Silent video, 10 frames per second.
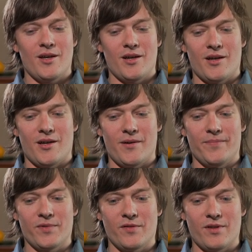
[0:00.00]
uh,
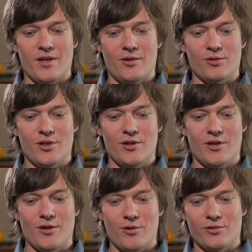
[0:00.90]
without
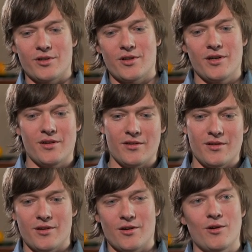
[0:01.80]
holding
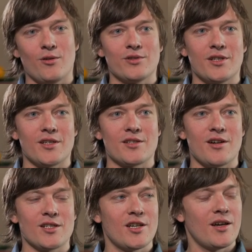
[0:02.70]
the whole data
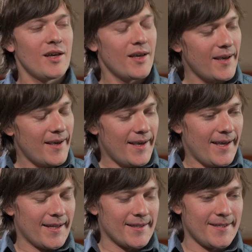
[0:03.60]
structure.
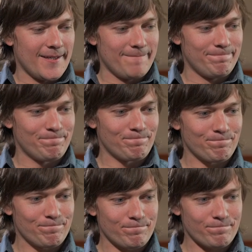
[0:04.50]
And um,
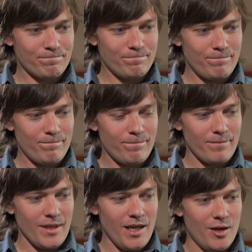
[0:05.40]

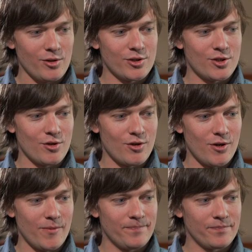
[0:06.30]

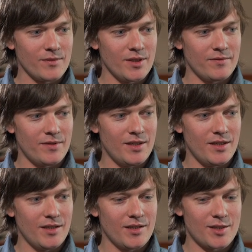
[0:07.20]
also,
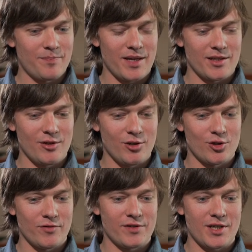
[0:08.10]
we spend a lot
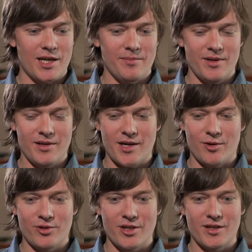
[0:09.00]
of time
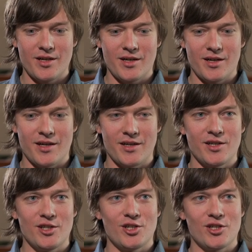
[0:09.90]
counting
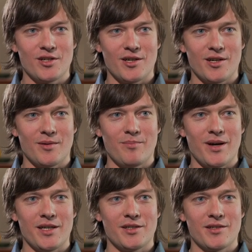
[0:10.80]
each
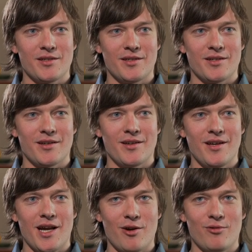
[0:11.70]
byte in
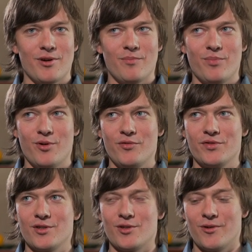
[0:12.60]
our proofs.
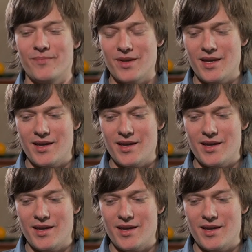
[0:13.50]
So.